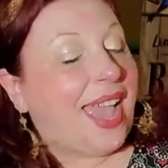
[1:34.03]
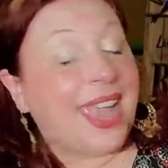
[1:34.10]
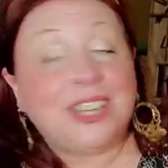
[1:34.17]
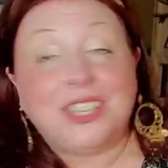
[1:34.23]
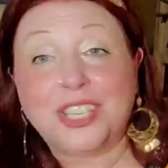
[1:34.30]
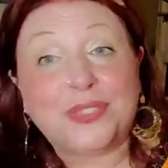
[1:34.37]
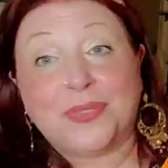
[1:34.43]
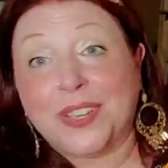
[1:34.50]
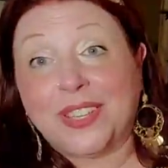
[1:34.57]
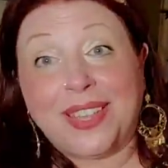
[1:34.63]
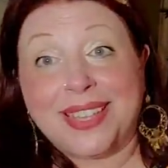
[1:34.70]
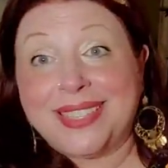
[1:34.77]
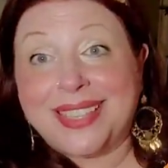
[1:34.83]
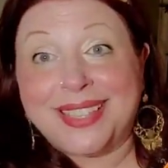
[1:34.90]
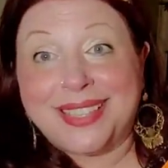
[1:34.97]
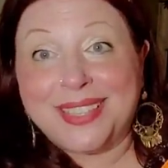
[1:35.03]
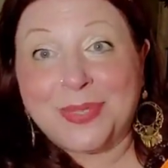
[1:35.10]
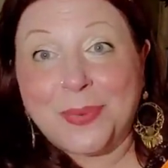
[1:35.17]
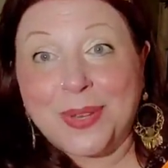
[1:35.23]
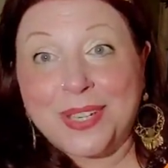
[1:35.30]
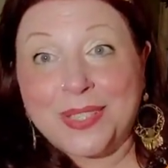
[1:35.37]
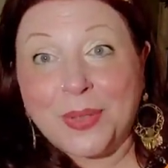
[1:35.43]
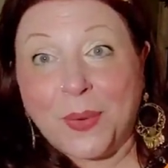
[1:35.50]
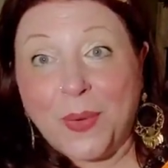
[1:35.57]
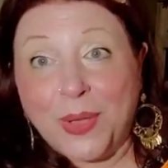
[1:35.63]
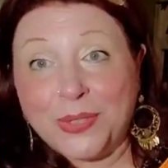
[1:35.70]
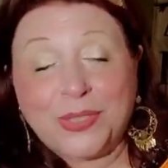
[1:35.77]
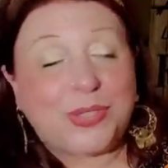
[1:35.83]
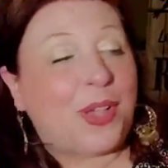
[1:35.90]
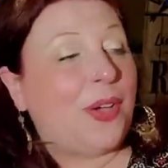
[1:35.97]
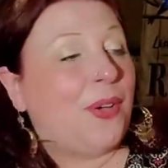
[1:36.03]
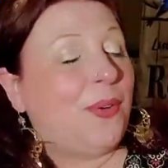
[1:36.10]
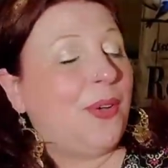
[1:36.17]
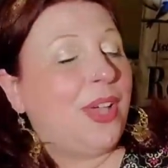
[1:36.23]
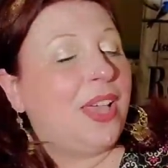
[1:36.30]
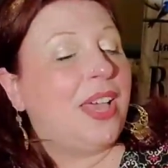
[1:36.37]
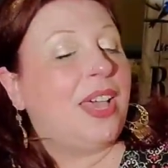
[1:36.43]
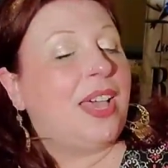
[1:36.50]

I just realized that this one is also